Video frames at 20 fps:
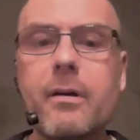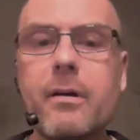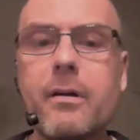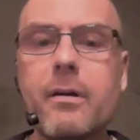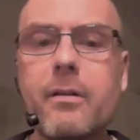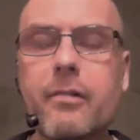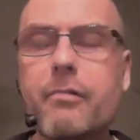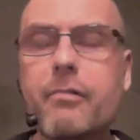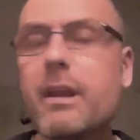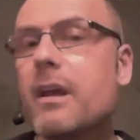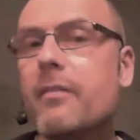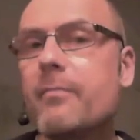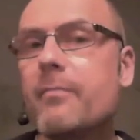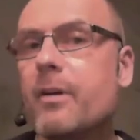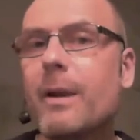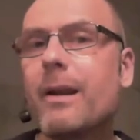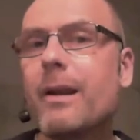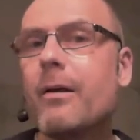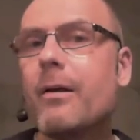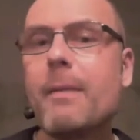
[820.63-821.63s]
The Greek government
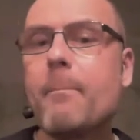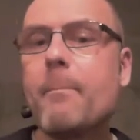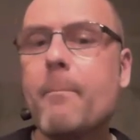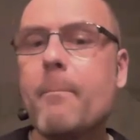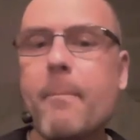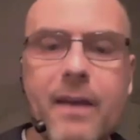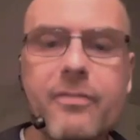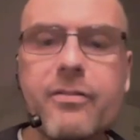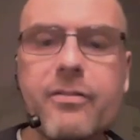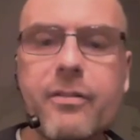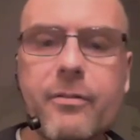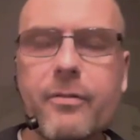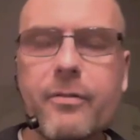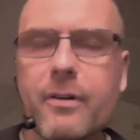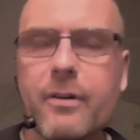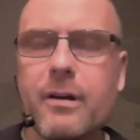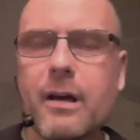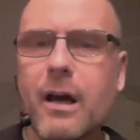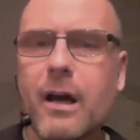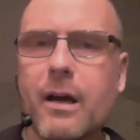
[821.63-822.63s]
went on a massive,
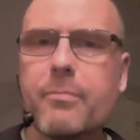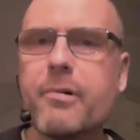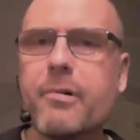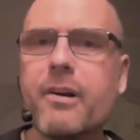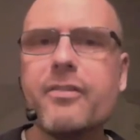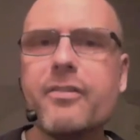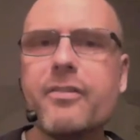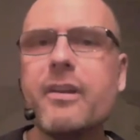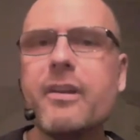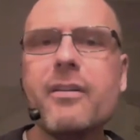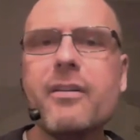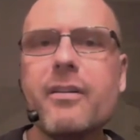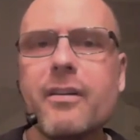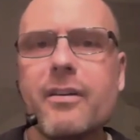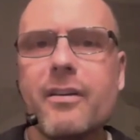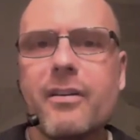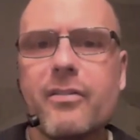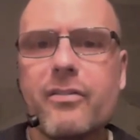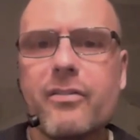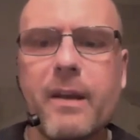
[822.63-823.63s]
unprecedented
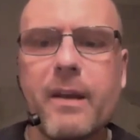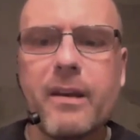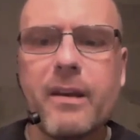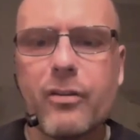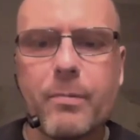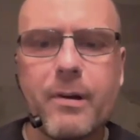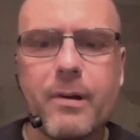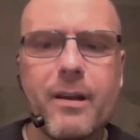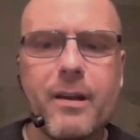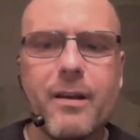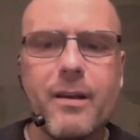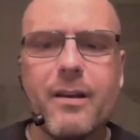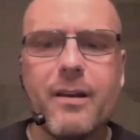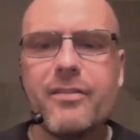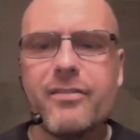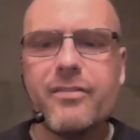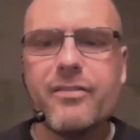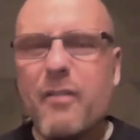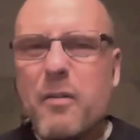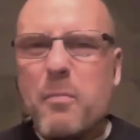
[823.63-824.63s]
spending spree,
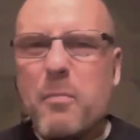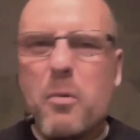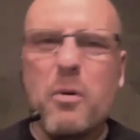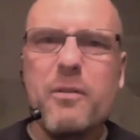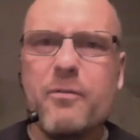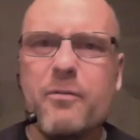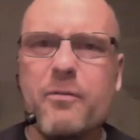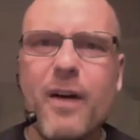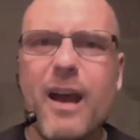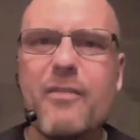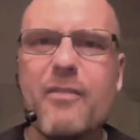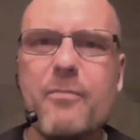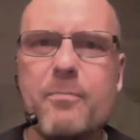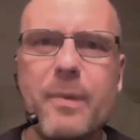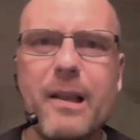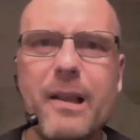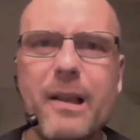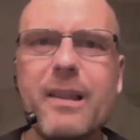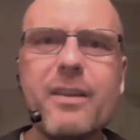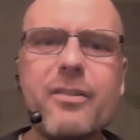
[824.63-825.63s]
$7.5
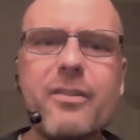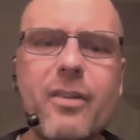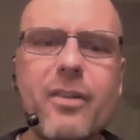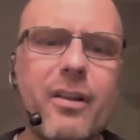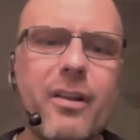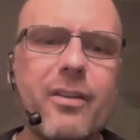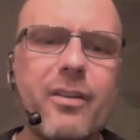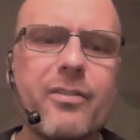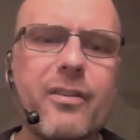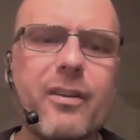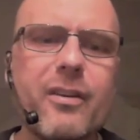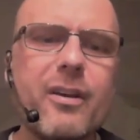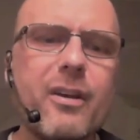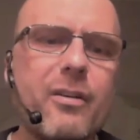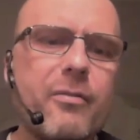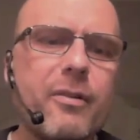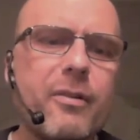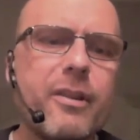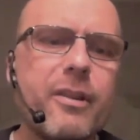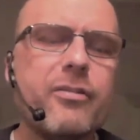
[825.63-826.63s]
billion
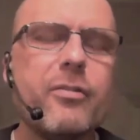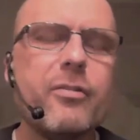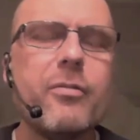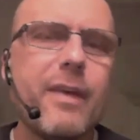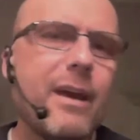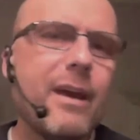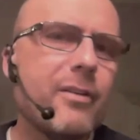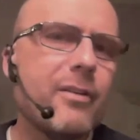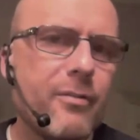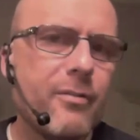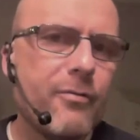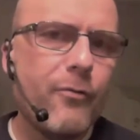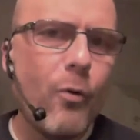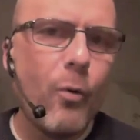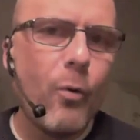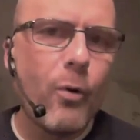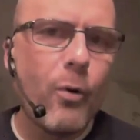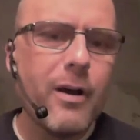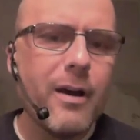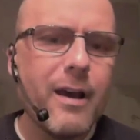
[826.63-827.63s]
for the
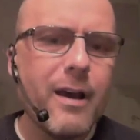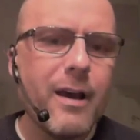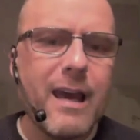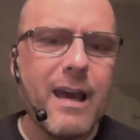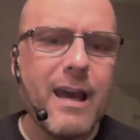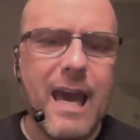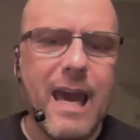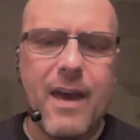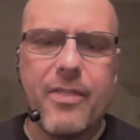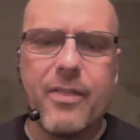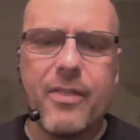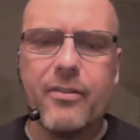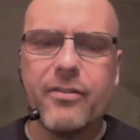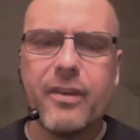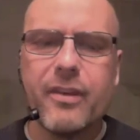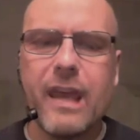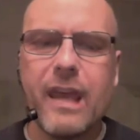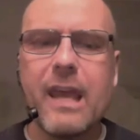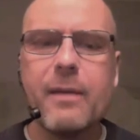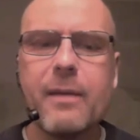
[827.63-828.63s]
2004 Athens
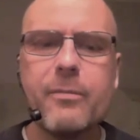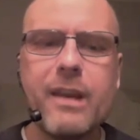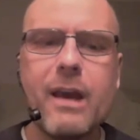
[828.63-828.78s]
Games.